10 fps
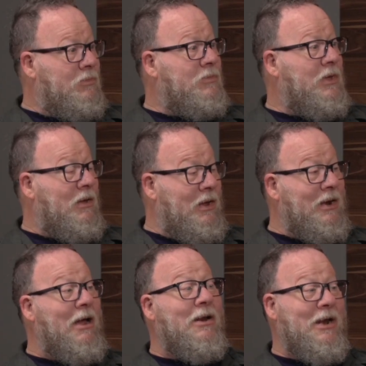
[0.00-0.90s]
Yeah, and
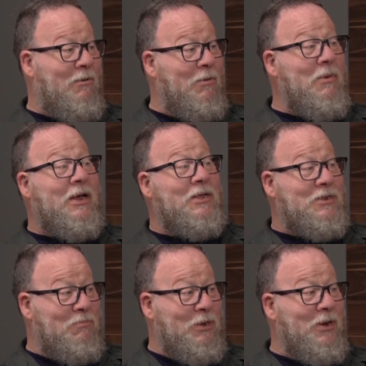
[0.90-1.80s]
now we're making
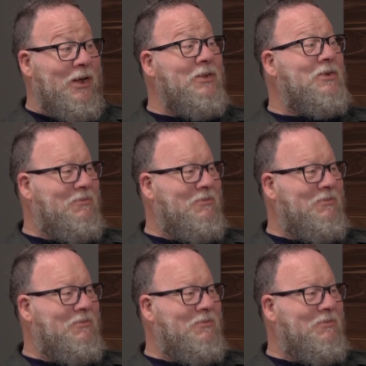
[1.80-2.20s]
some blue guns.